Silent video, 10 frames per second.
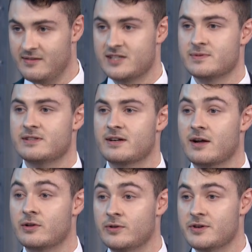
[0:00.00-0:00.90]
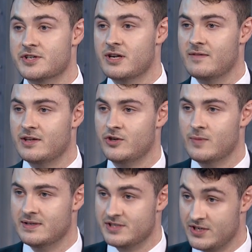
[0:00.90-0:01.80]
this was the conclusion of the
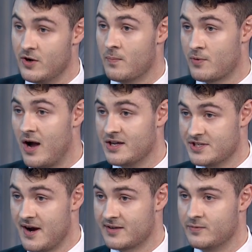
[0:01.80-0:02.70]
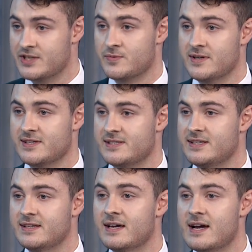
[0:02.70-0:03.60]
Human Genome Project, which was
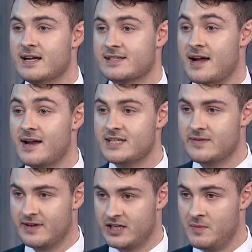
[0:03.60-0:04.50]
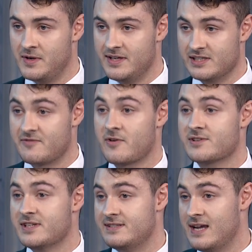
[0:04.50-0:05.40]
the scientific community's
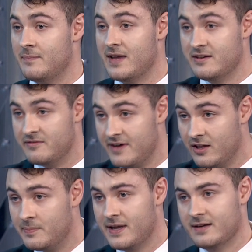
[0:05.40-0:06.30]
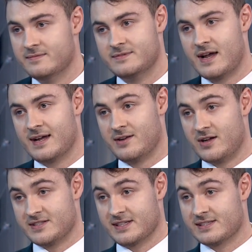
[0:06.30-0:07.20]
first attempt at developing
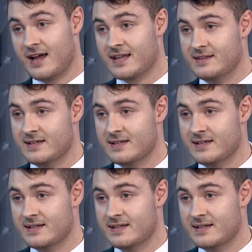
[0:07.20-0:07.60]
diagnostics like